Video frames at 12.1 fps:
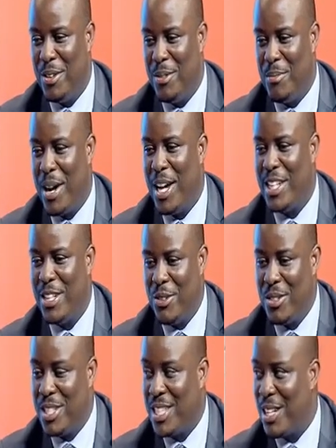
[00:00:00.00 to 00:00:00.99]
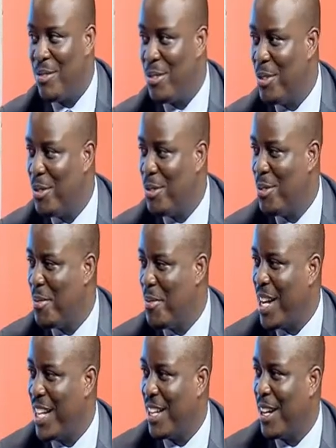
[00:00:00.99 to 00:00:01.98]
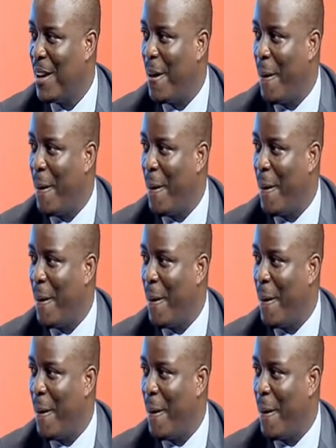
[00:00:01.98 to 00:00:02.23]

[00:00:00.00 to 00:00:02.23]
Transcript: you might not save you money.